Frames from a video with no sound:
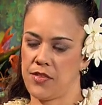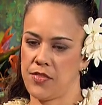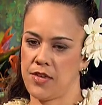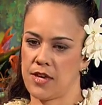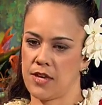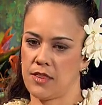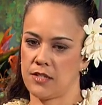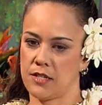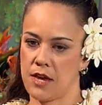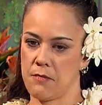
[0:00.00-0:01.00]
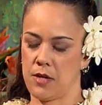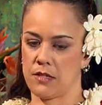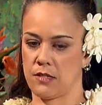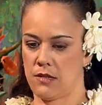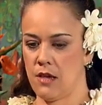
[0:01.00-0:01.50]
I think at that time
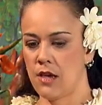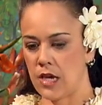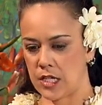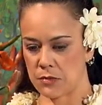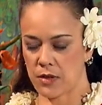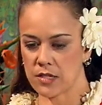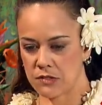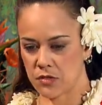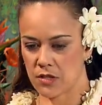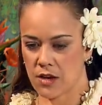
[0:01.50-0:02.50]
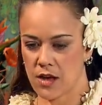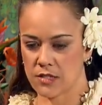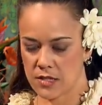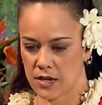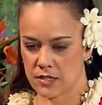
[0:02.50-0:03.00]
it's it's relative to the
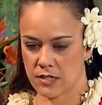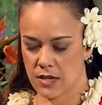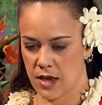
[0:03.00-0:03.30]
context